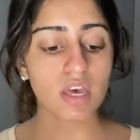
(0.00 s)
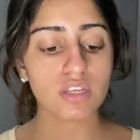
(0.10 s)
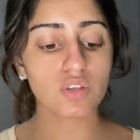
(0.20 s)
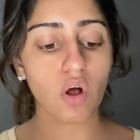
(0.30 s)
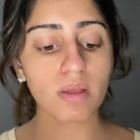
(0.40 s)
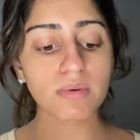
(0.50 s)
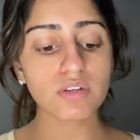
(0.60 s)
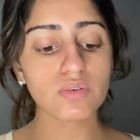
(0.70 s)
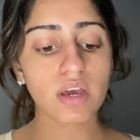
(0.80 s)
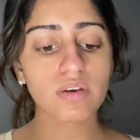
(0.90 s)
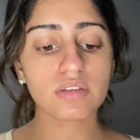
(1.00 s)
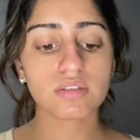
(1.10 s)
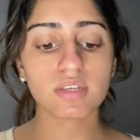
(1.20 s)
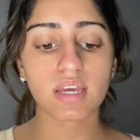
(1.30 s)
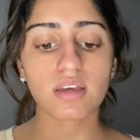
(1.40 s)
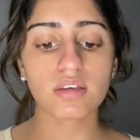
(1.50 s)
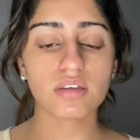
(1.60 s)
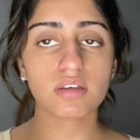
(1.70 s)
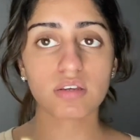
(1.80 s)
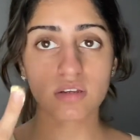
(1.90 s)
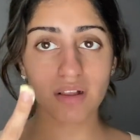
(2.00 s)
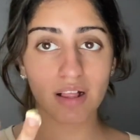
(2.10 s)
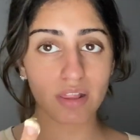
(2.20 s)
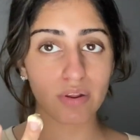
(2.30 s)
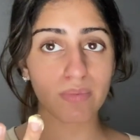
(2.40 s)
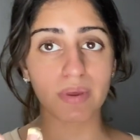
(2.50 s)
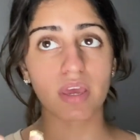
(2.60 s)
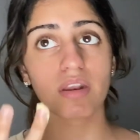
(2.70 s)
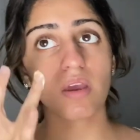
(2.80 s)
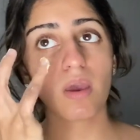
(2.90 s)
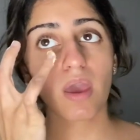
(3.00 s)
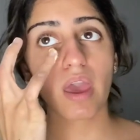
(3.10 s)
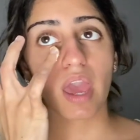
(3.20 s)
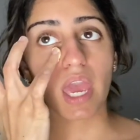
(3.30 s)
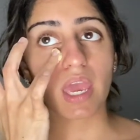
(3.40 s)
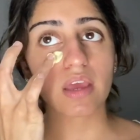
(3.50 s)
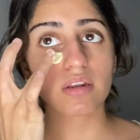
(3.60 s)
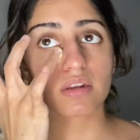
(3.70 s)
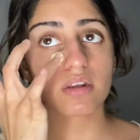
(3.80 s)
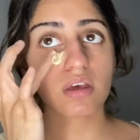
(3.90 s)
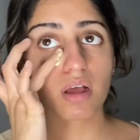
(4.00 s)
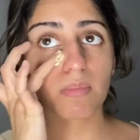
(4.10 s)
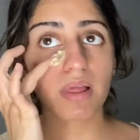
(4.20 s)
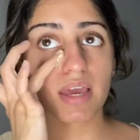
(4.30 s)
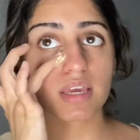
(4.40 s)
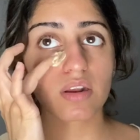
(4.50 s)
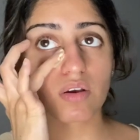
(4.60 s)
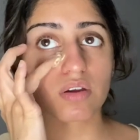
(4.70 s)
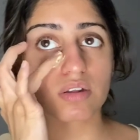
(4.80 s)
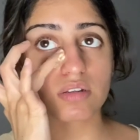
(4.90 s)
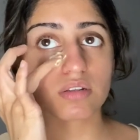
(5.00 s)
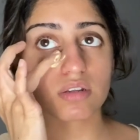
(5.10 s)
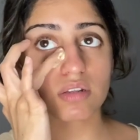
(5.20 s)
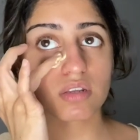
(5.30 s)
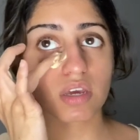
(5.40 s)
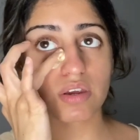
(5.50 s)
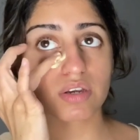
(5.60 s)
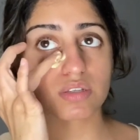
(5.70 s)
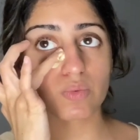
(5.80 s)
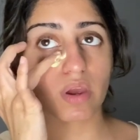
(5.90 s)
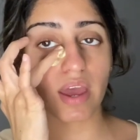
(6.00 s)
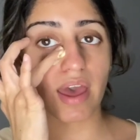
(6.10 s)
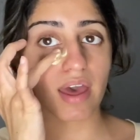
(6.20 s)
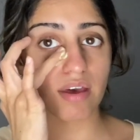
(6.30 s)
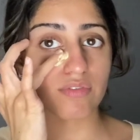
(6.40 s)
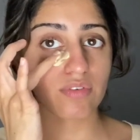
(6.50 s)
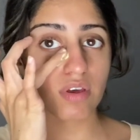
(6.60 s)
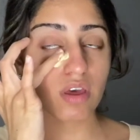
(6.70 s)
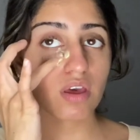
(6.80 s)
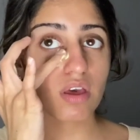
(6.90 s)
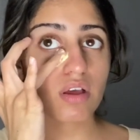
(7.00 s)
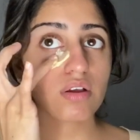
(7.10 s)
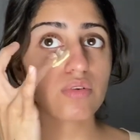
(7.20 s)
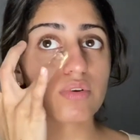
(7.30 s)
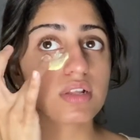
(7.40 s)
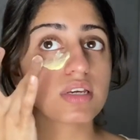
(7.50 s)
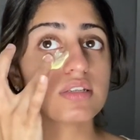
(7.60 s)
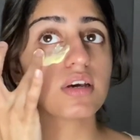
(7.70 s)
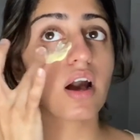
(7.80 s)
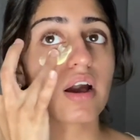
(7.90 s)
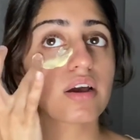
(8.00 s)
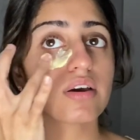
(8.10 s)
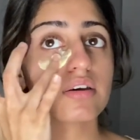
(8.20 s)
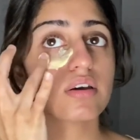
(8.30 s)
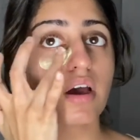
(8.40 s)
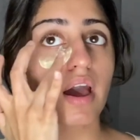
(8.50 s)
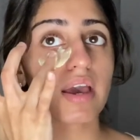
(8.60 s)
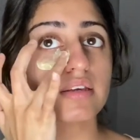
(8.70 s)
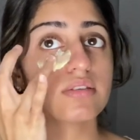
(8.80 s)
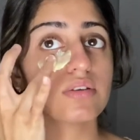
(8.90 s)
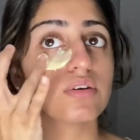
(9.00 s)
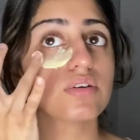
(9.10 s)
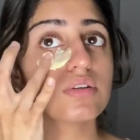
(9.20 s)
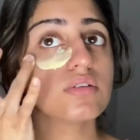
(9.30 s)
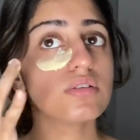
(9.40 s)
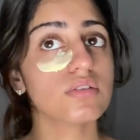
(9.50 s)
So all I'm going to do now is take a little bit and apply it on the areas where I have really dark eye circles.